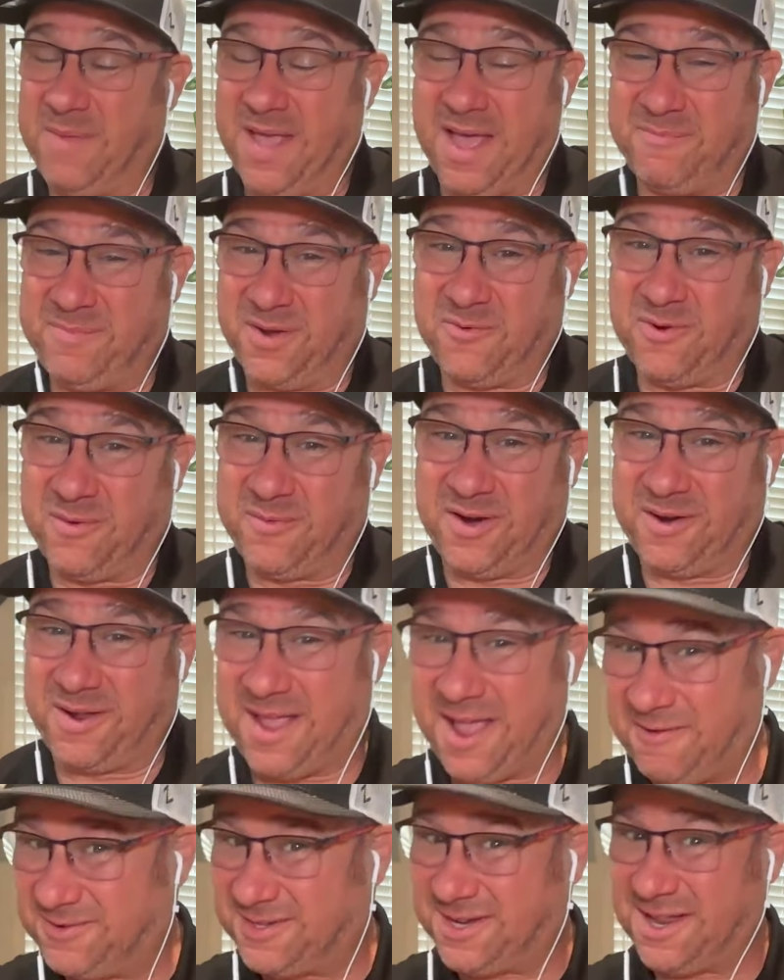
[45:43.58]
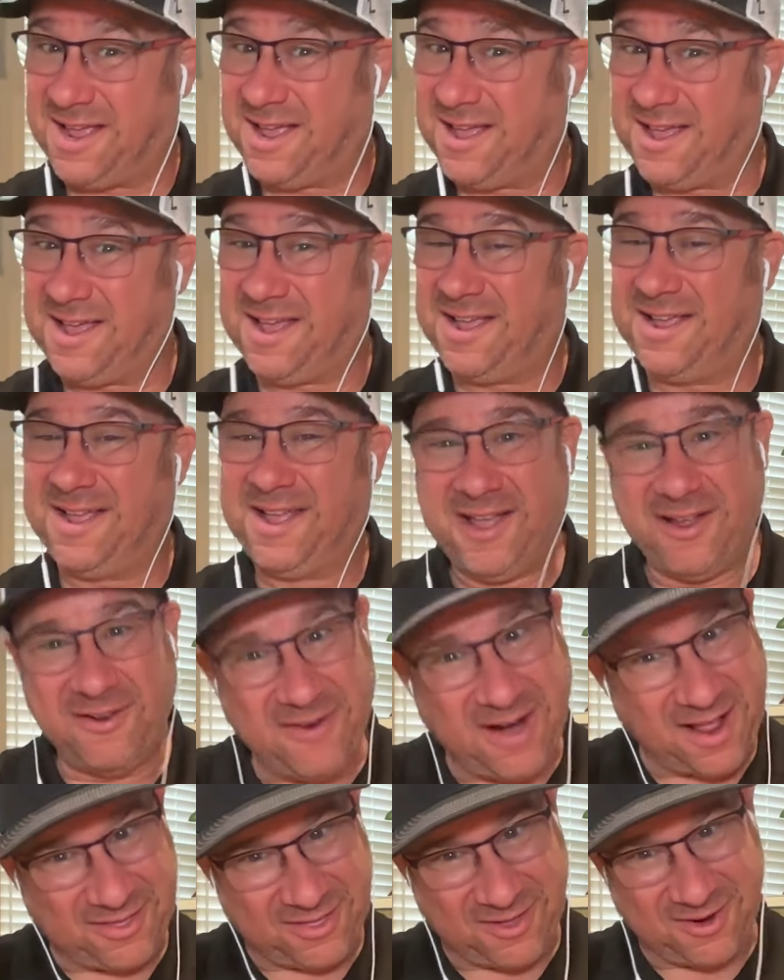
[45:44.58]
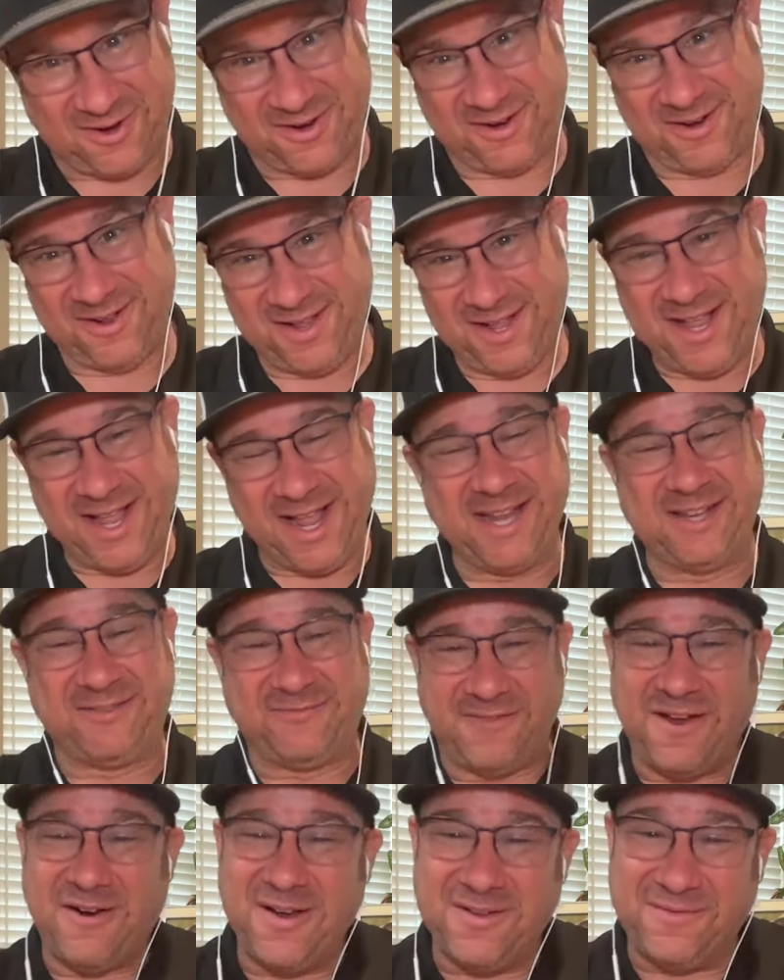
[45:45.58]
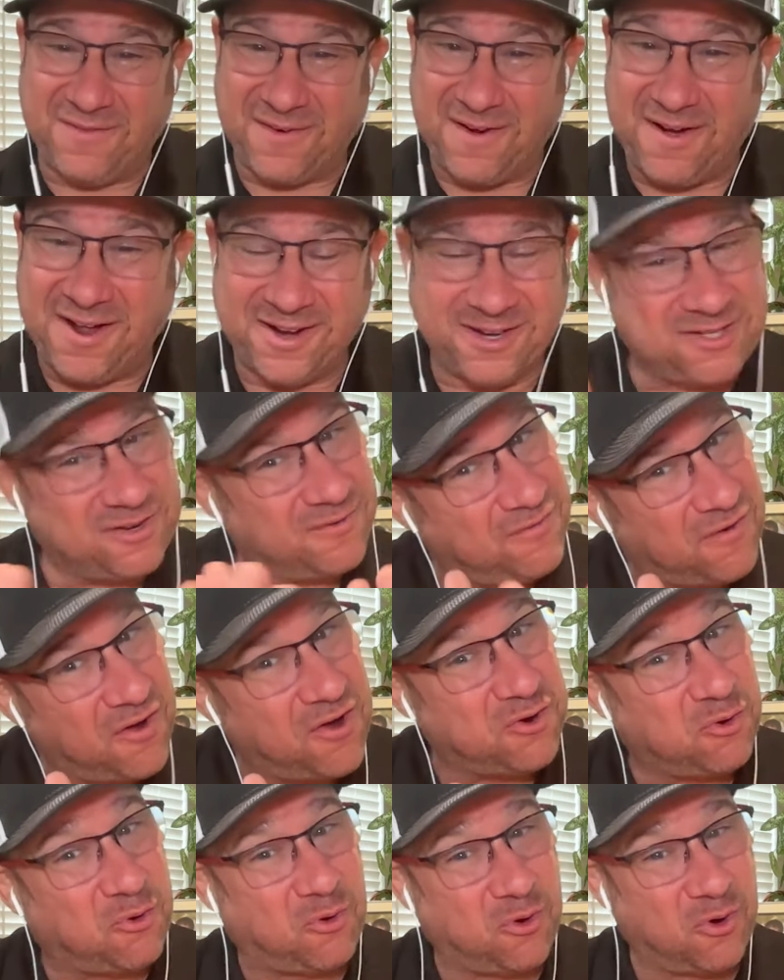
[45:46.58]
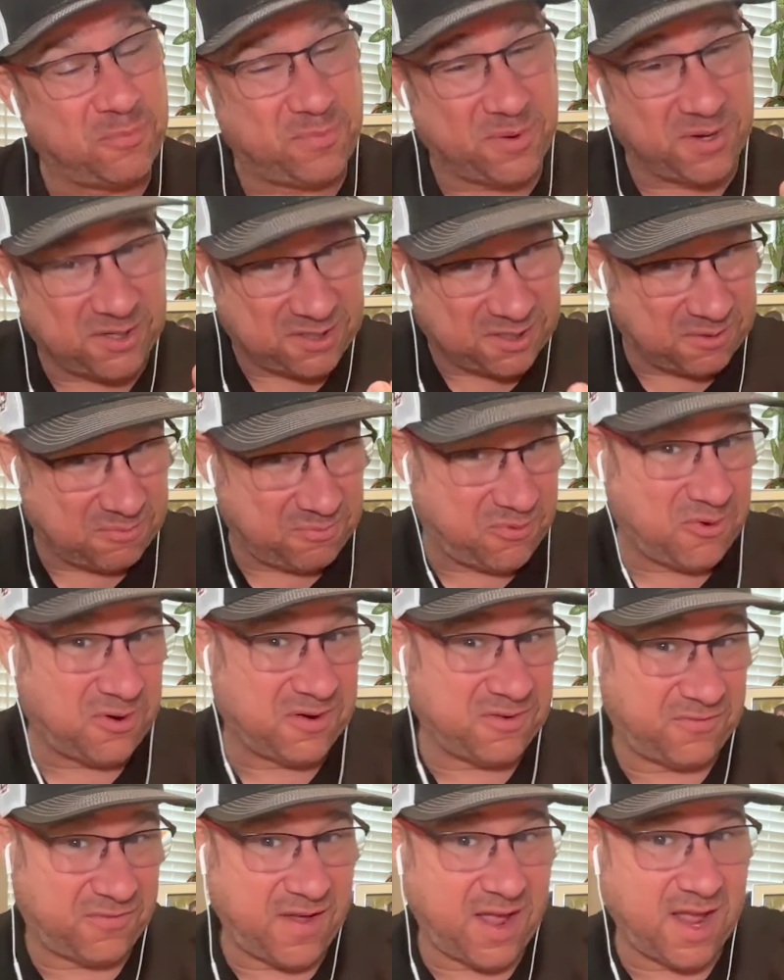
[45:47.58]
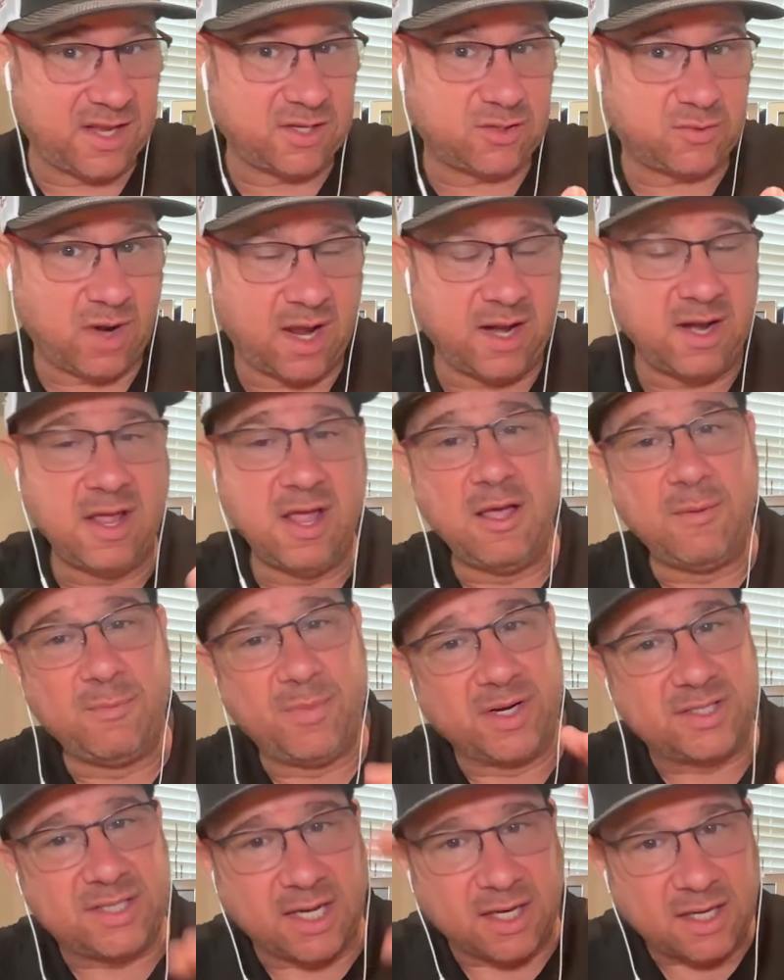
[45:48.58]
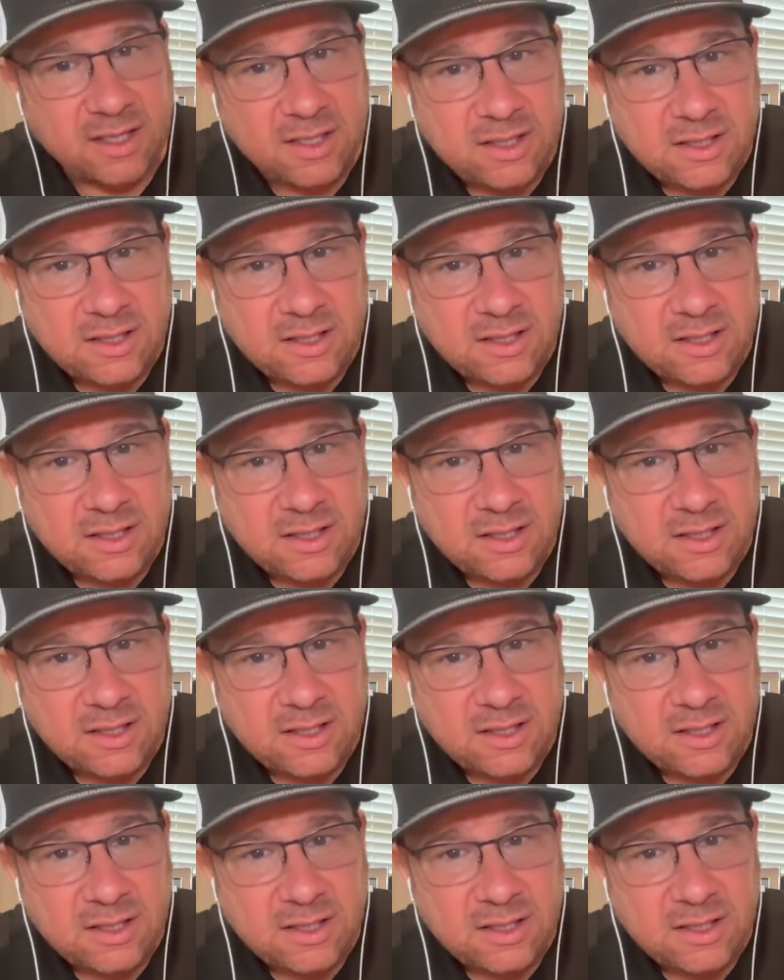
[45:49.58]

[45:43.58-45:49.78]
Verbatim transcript: man, big woman on campus. Hey, hey, hey, right? It's very fun. It's a fun group, and it's an important phase, right? But it's like,